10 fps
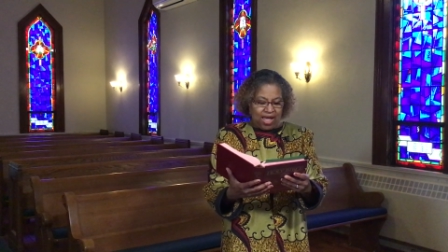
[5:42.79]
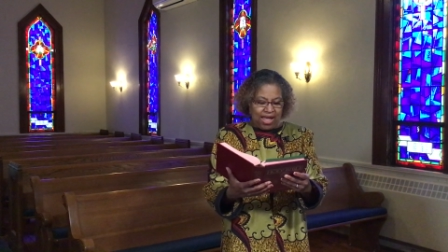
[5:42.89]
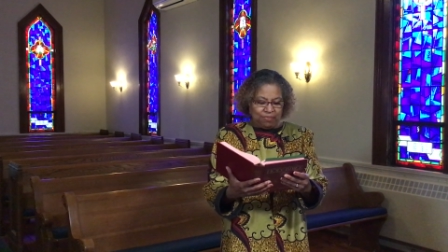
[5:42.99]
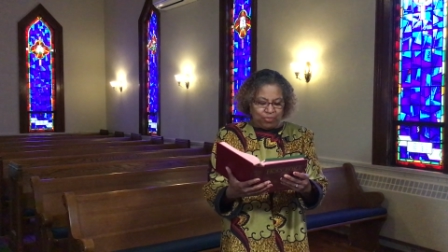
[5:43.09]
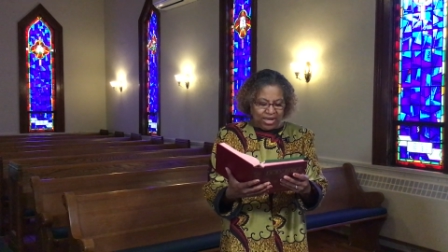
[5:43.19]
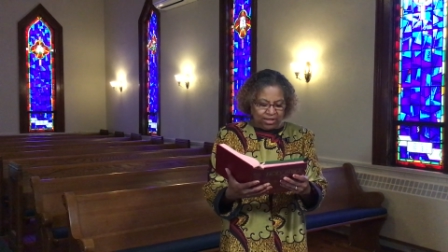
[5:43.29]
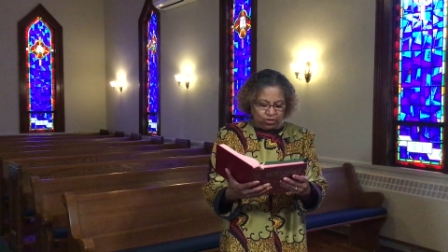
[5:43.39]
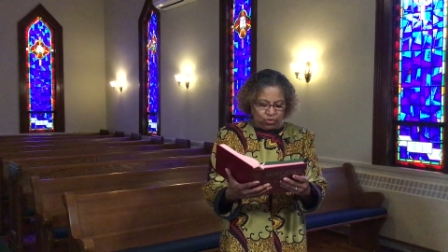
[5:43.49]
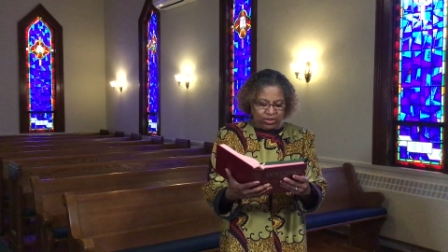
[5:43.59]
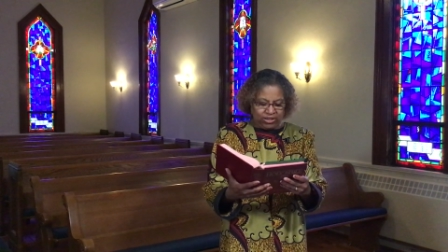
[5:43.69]
a
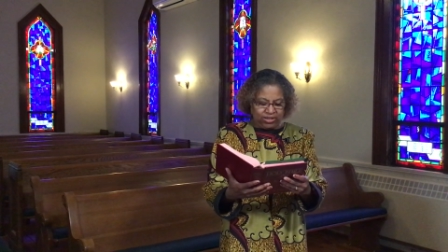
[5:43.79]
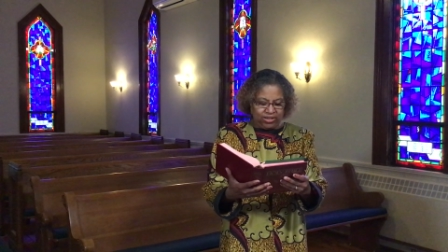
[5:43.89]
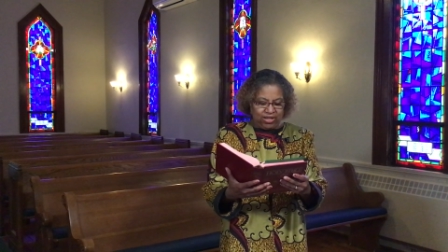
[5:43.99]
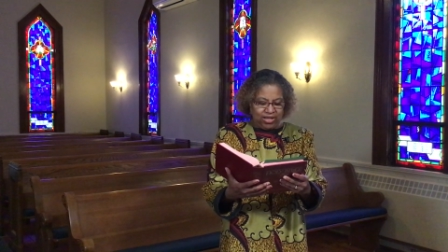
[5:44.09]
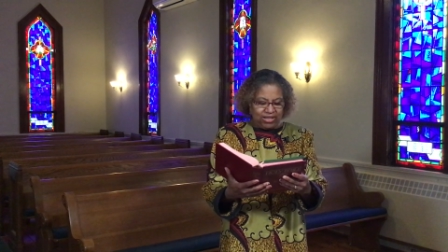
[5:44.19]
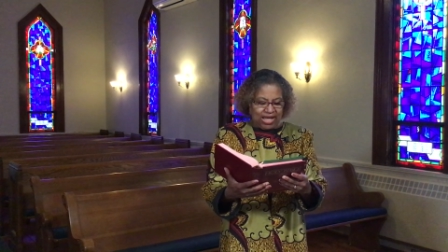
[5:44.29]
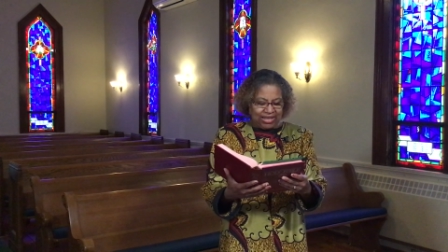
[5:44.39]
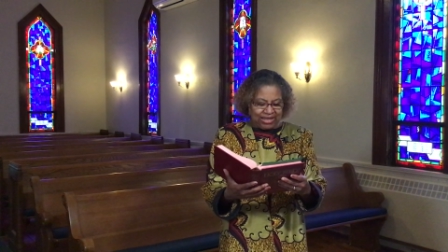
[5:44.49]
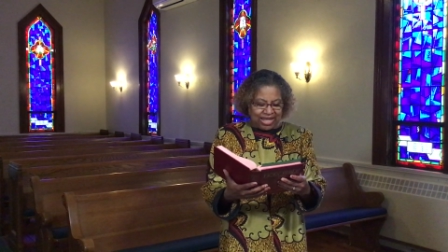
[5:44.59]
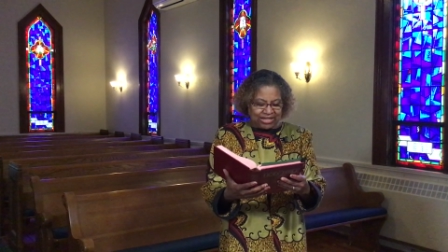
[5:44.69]
banquet that
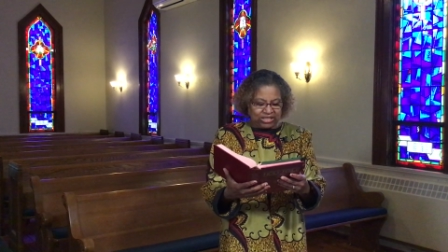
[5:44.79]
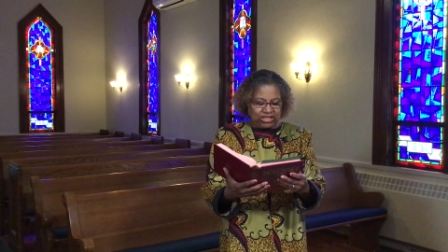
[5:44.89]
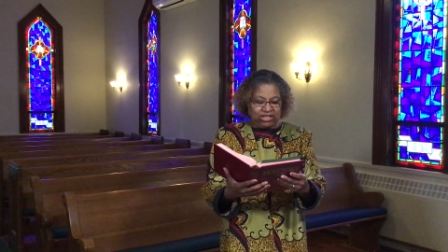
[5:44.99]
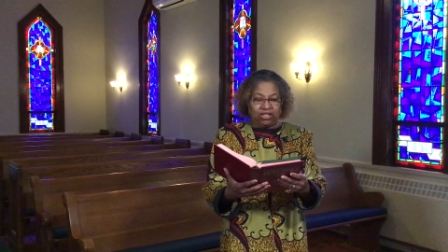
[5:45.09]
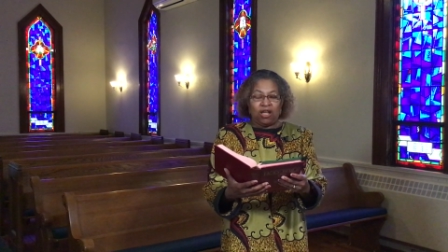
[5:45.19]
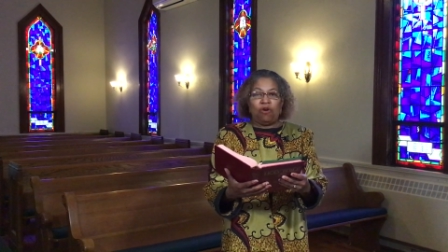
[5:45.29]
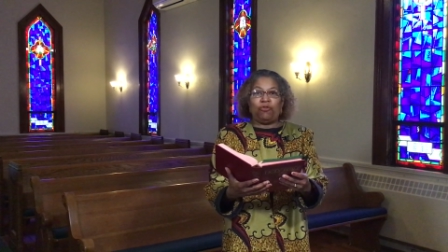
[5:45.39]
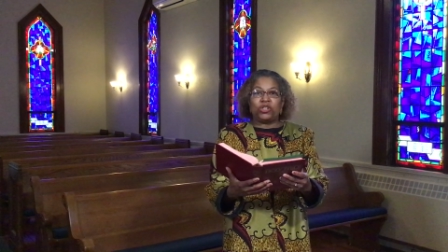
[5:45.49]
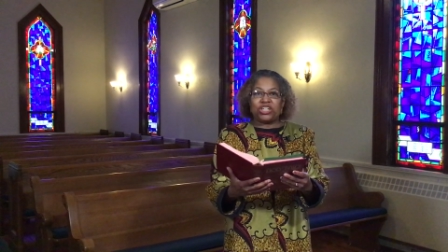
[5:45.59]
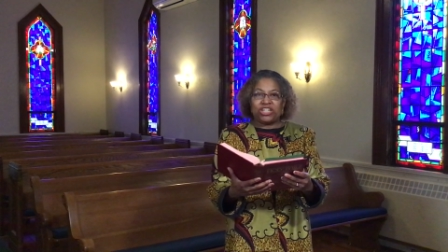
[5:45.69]
lasted
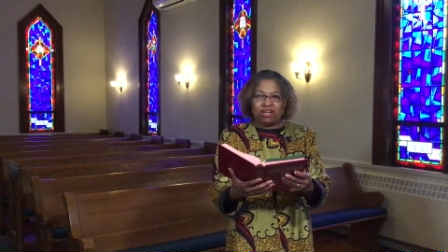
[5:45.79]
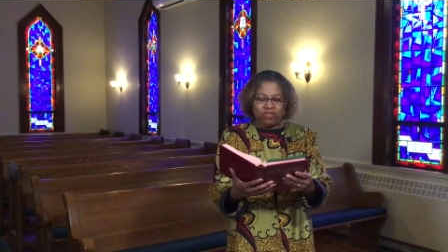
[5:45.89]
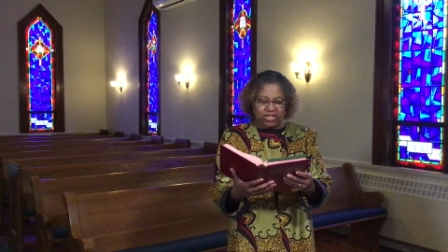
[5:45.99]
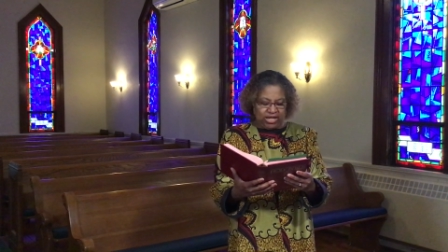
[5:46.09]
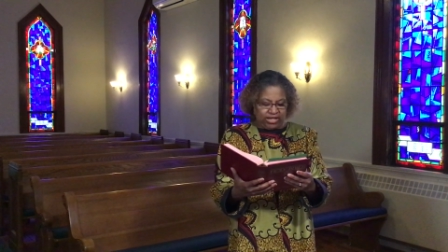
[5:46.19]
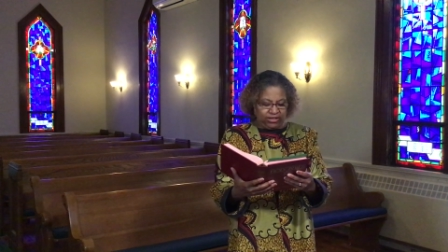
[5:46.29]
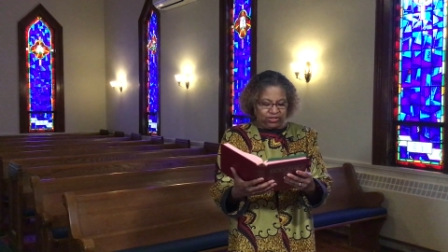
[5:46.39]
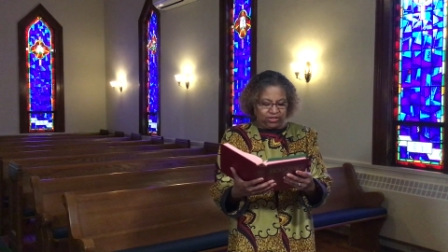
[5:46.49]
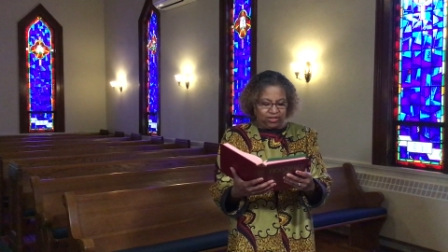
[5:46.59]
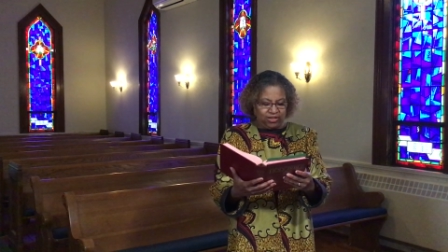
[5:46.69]
for 7 days